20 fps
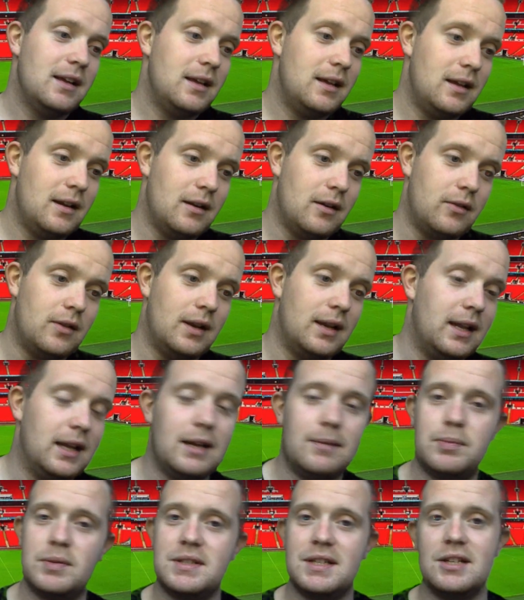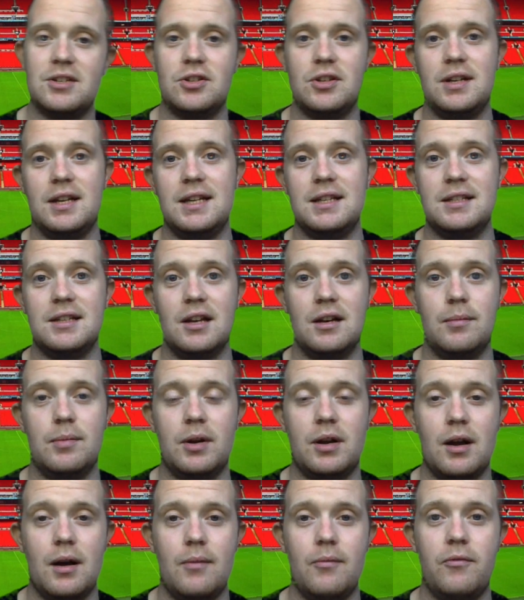the league position is going to
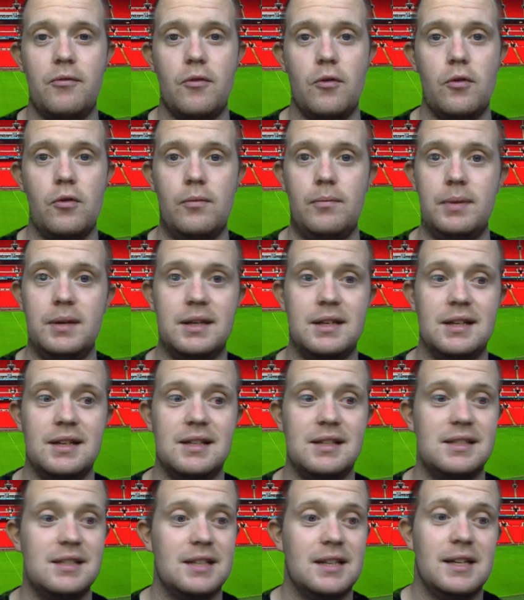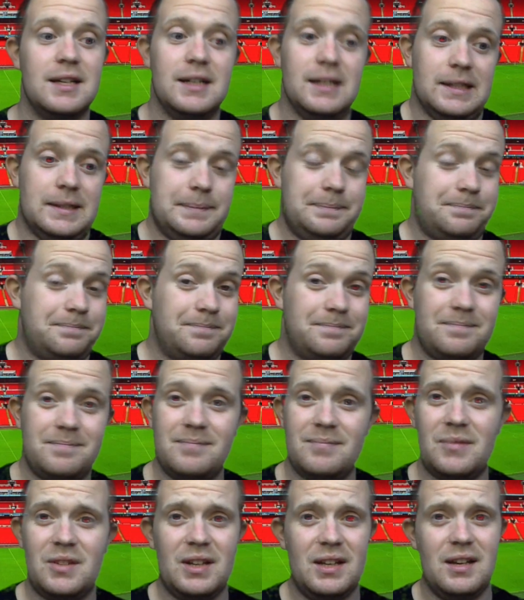become for them, because
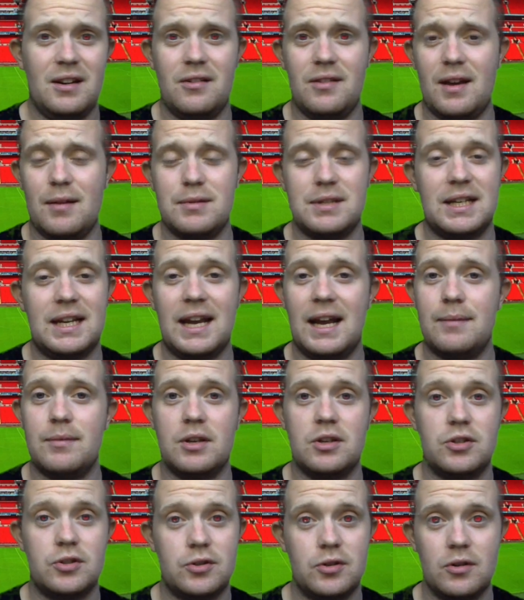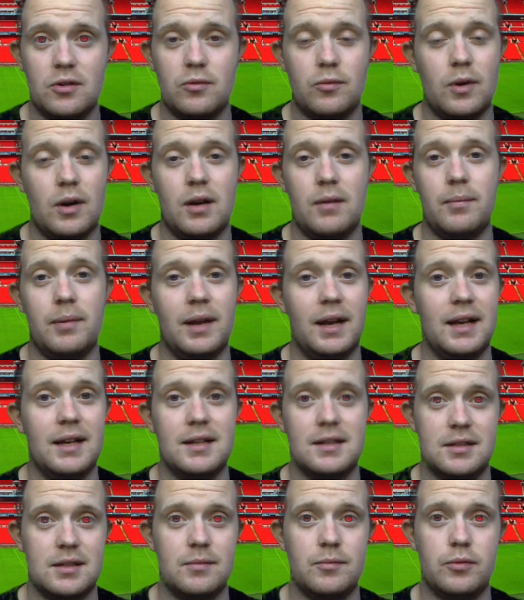That was a game they should have won, plain
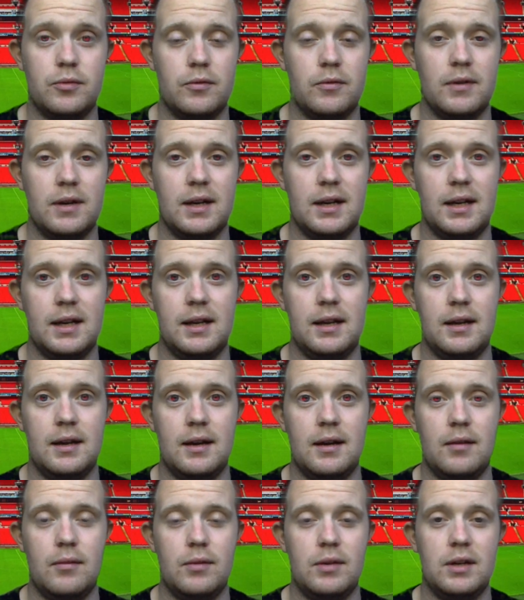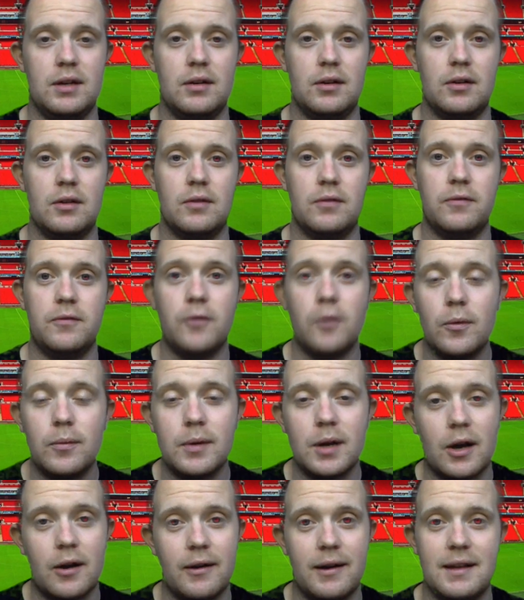and simple, really, when you look at the
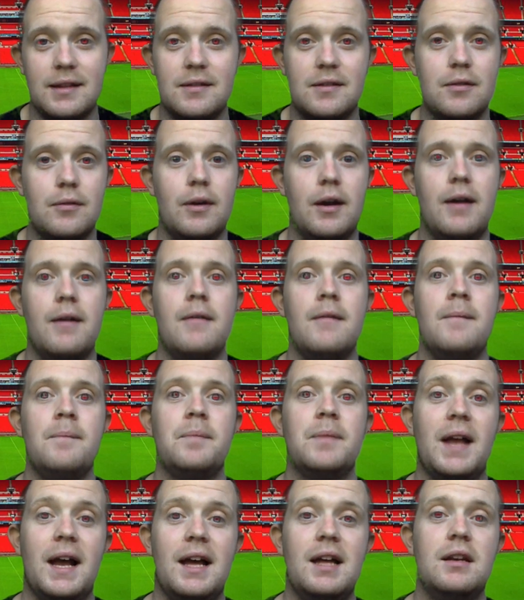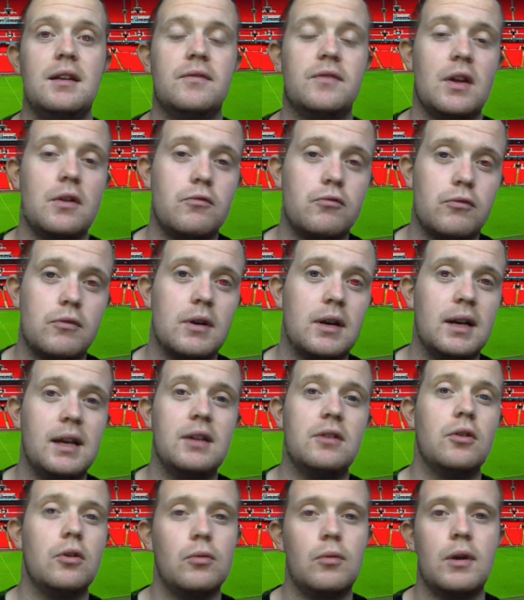form going into it. And if they
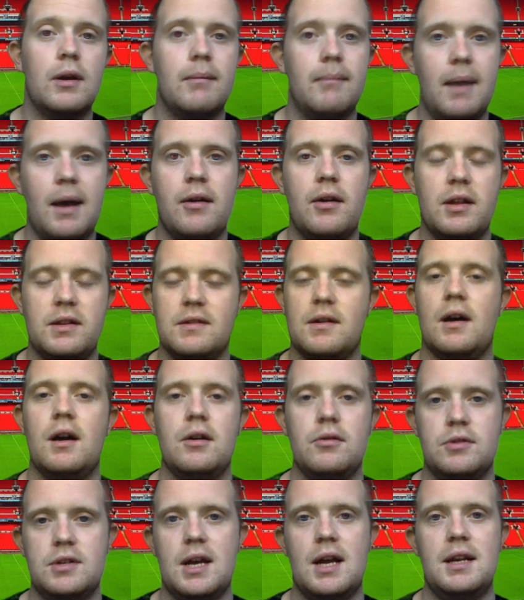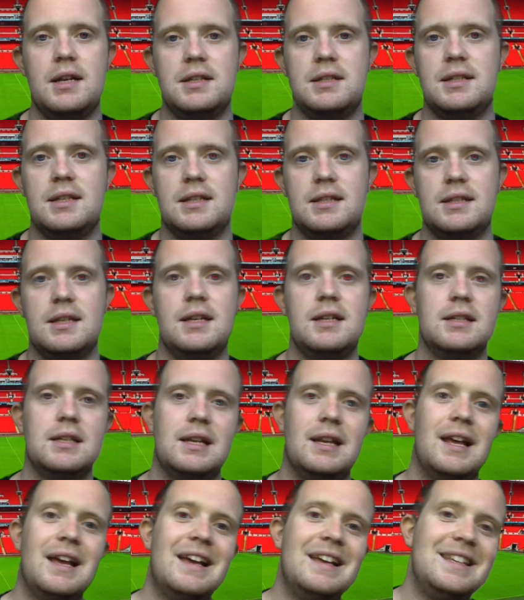really do want to mount a title challenge this
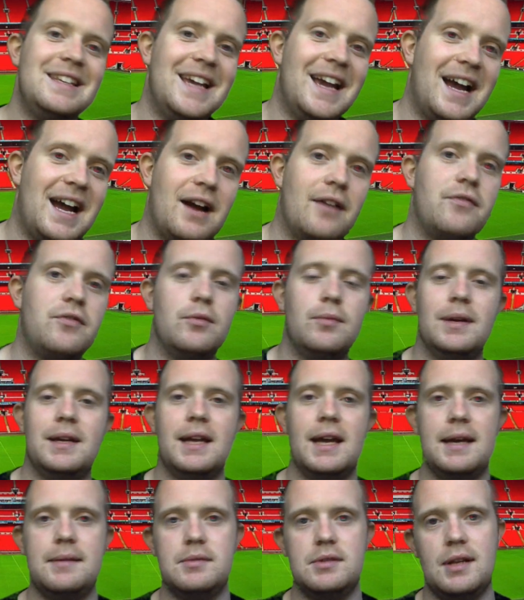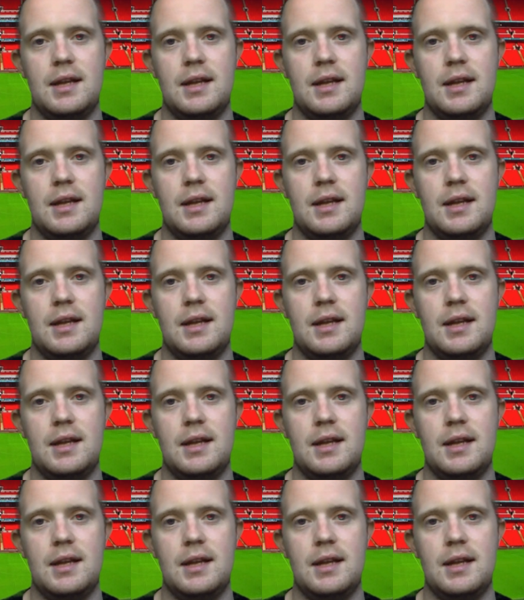season, you have to win games